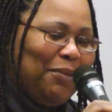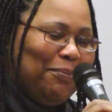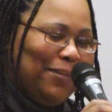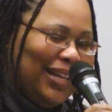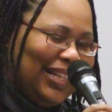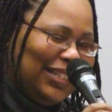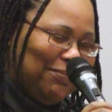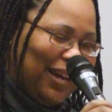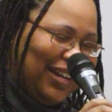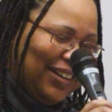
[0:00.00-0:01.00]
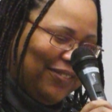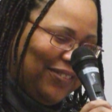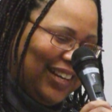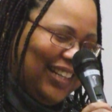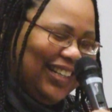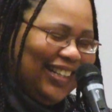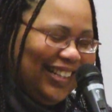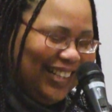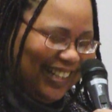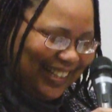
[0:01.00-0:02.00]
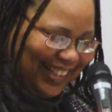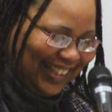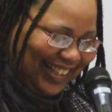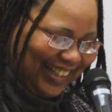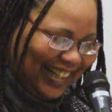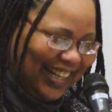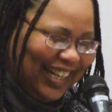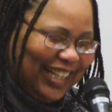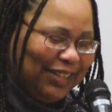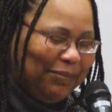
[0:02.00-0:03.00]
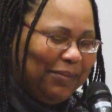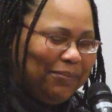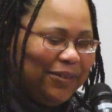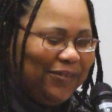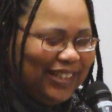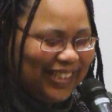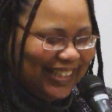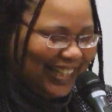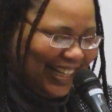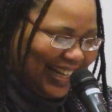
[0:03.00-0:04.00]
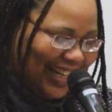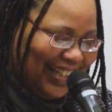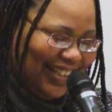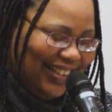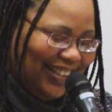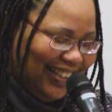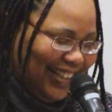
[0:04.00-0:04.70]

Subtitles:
me and this mic are fighting. It's been moving since I got here.